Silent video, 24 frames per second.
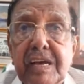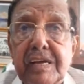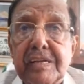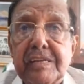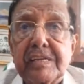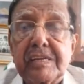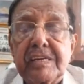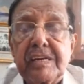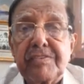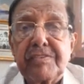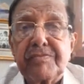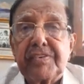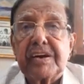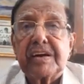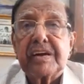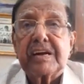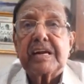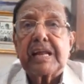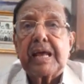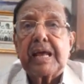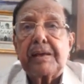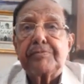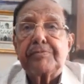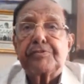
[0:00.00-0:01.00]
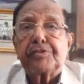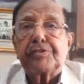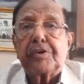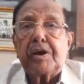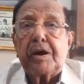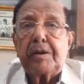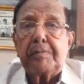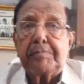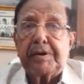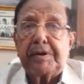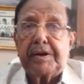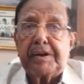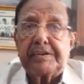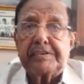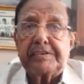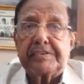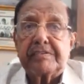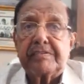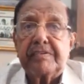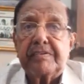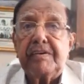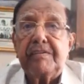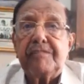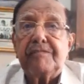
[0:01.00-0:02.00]
are the different types of
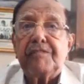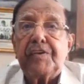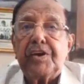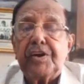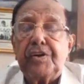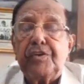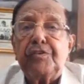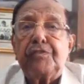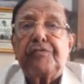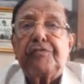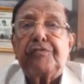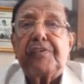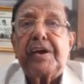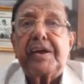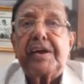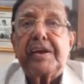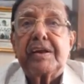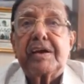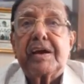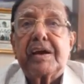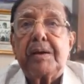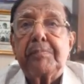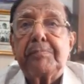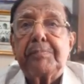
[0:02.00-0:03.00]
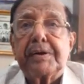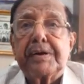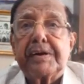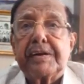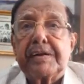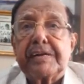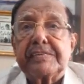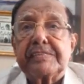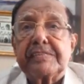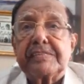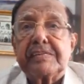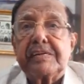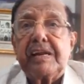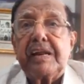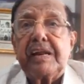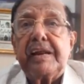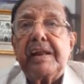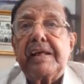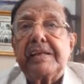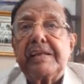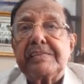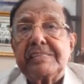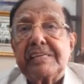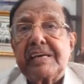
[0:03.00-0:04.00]
hypertension. When you find hypertension
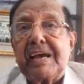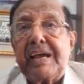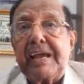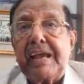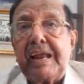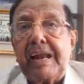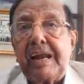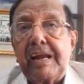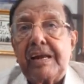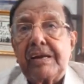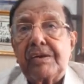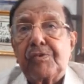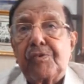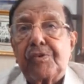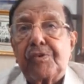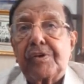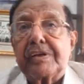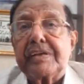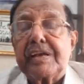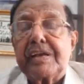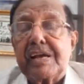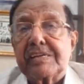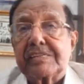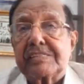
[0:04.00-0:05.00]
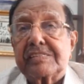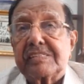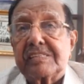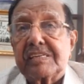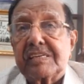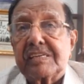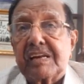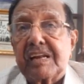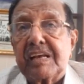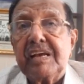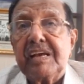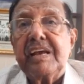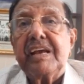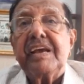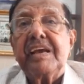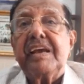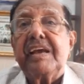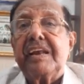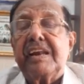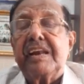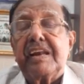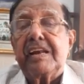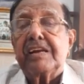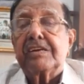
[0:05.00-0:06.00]
in a child or a youngster,
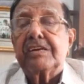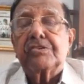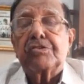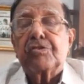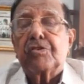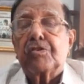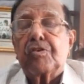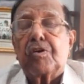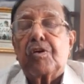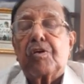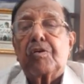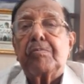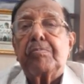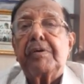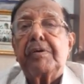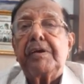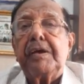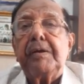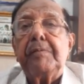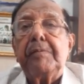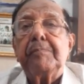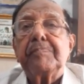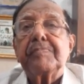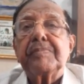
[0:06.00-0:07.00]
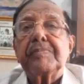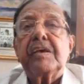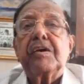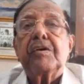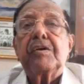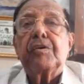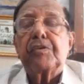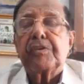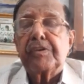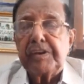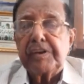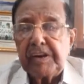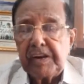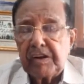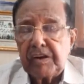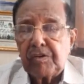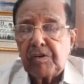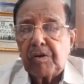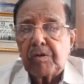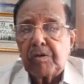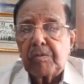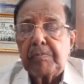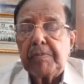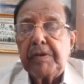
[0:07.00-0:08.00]
it should not be or need
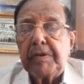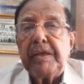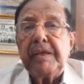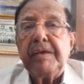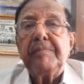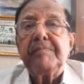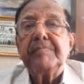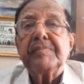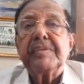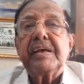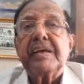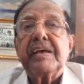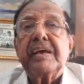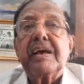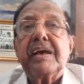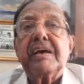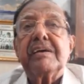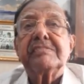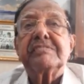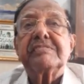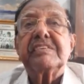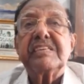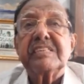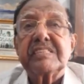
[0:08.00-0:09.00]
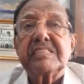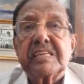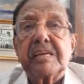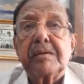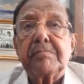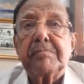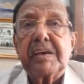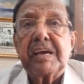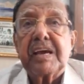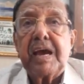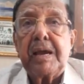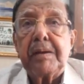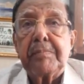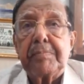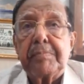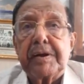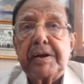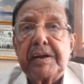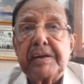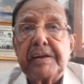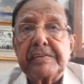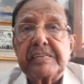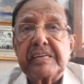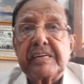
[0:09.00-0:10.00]
not be a systemic
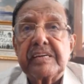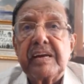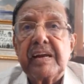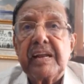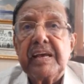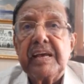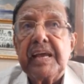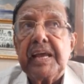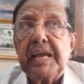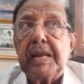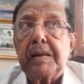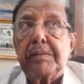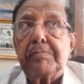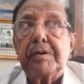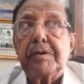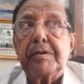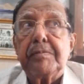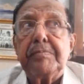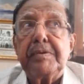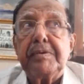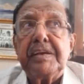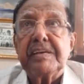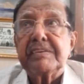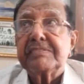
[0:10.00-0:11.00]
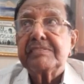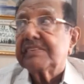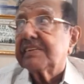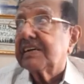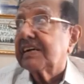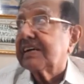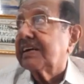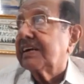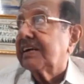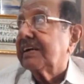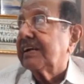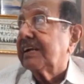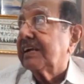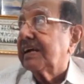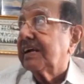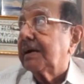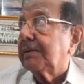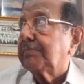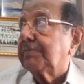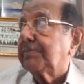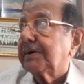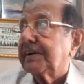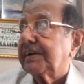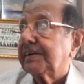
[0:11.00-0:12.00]
hypertension. It may be a secondary
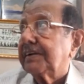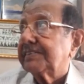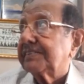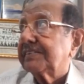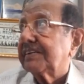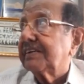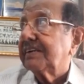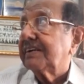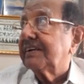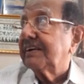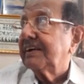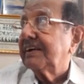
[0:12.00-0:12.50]
hypertension.